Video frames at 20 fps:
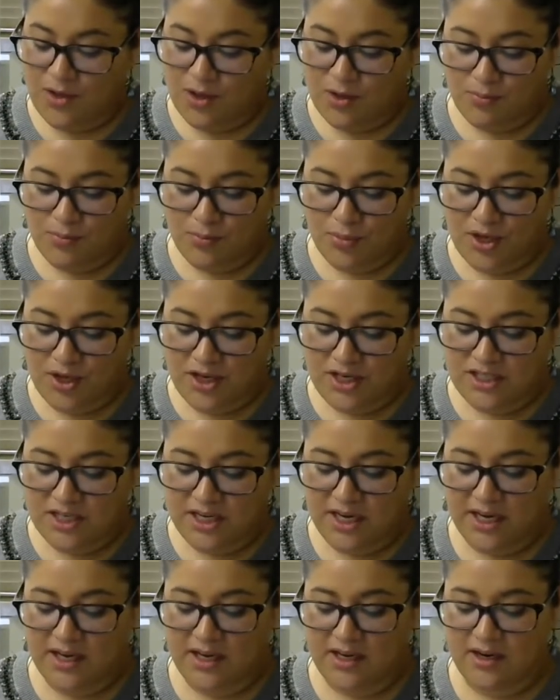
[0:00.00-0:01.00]
Bleach
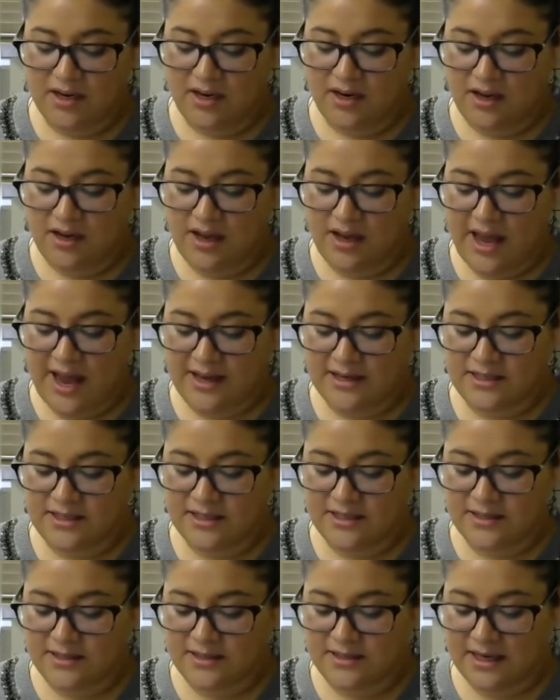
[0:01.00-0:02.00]
can act
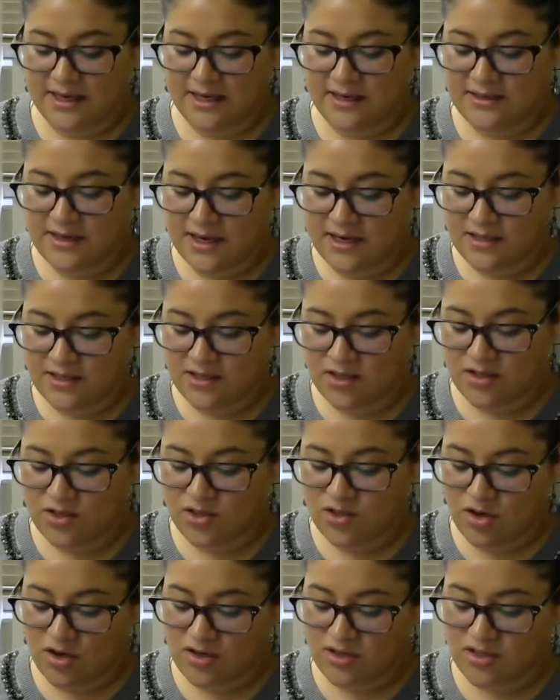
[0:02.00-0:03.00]
as a sanitizer in
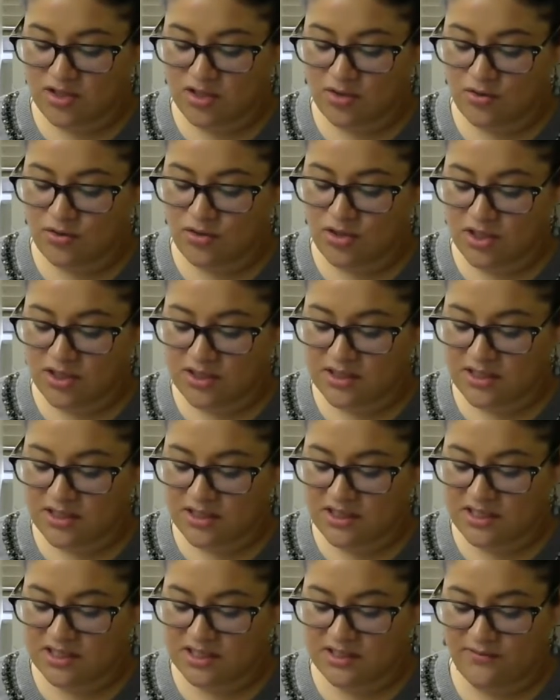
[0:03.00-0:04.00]
strong solutions and
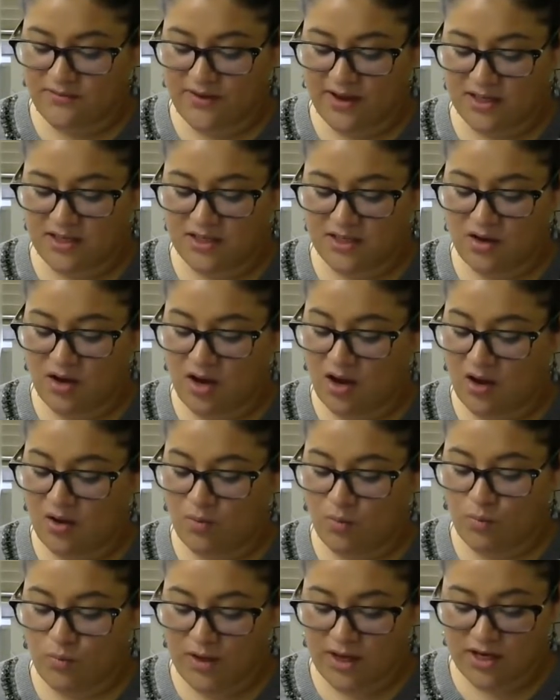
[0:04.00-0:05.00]
disinfect
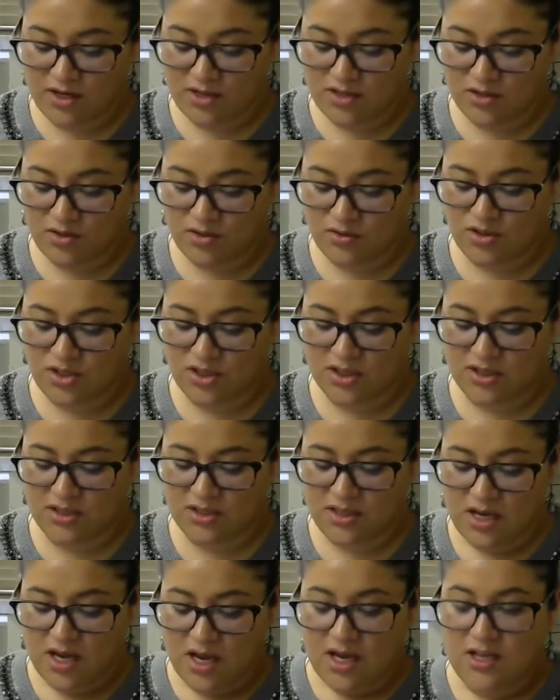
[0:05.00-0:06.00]
weaker
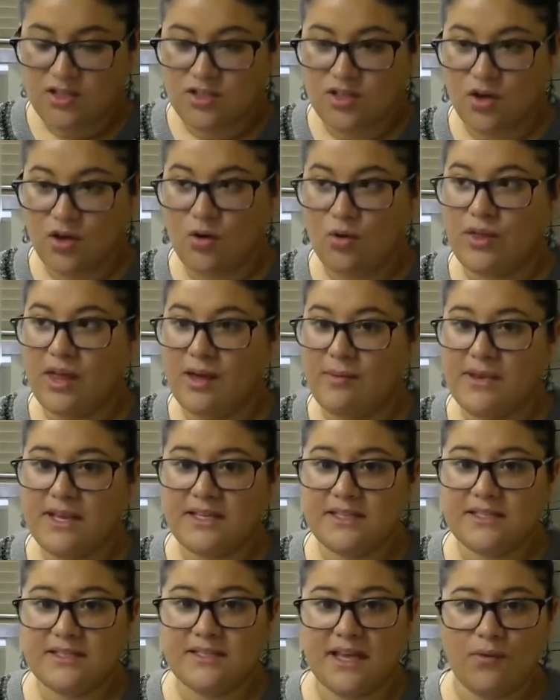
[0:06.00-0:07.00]
solutions. So that
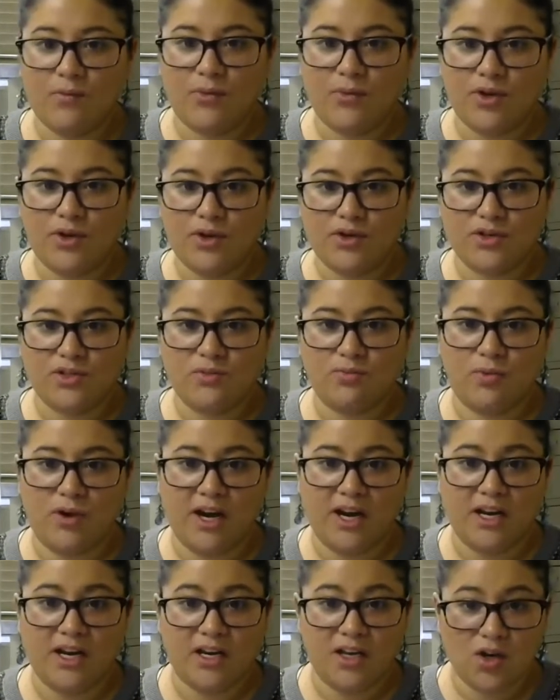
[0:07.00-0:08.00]
means that when you're
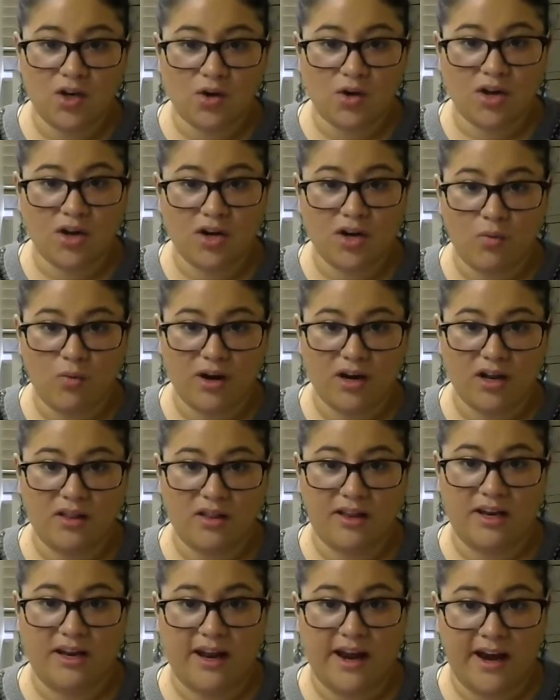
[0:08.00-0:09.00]
spraying it, you're going to want to
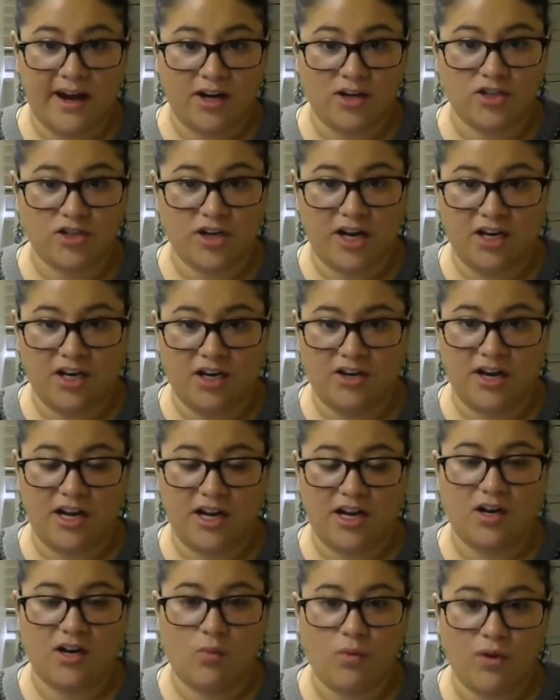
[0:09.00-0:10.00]
let it air dry. You're not
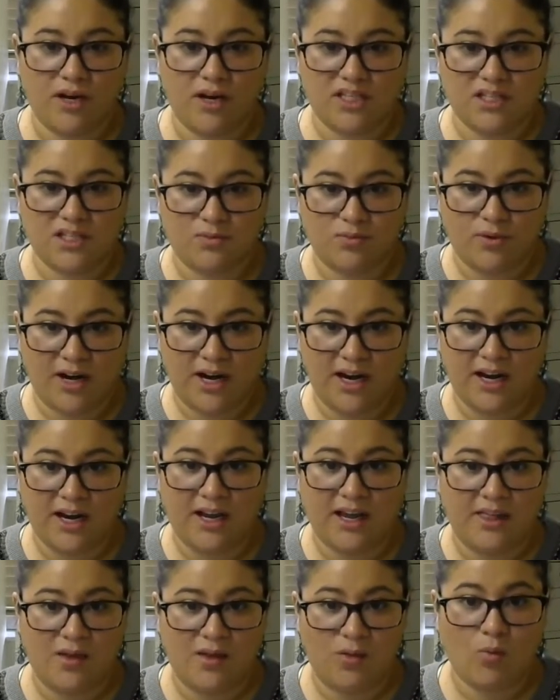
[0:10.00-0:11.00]
going to want to spray it
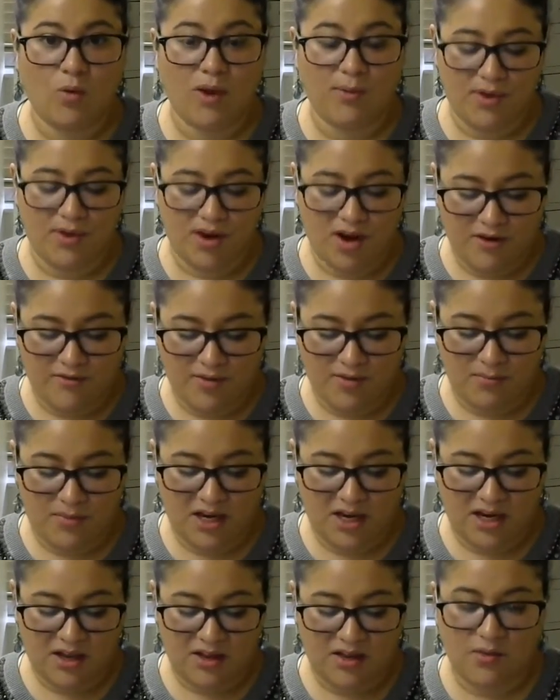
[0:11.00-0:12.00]
and then wipe it off
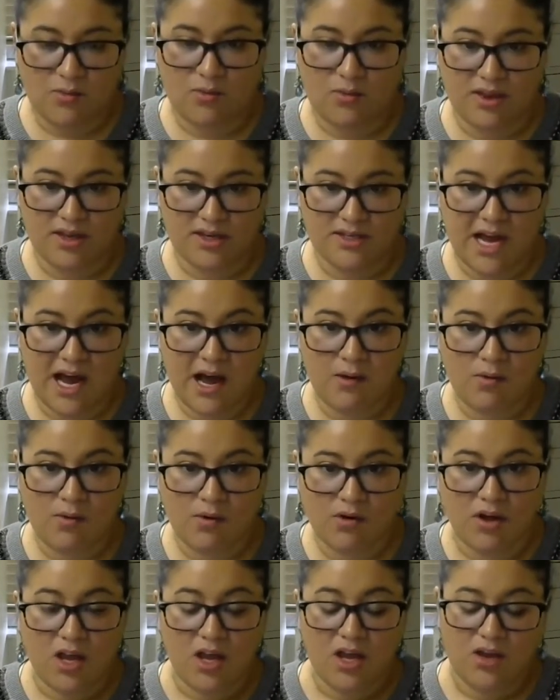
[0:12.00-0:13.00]
immediately with a
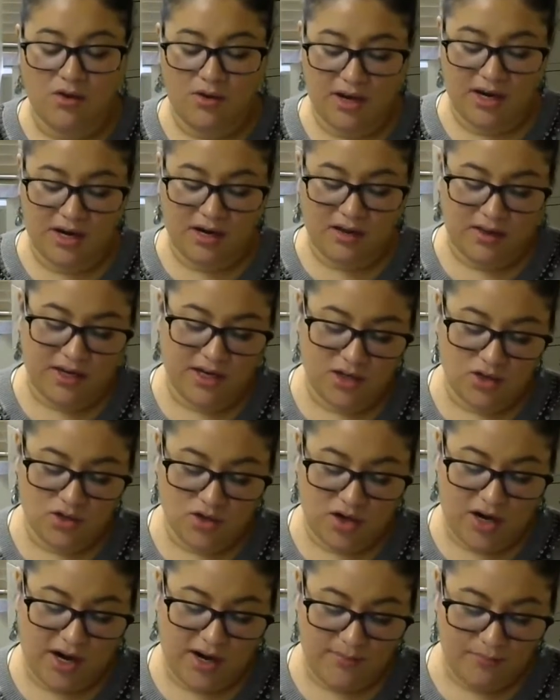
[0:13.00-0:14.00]
towel. You got to let it dry.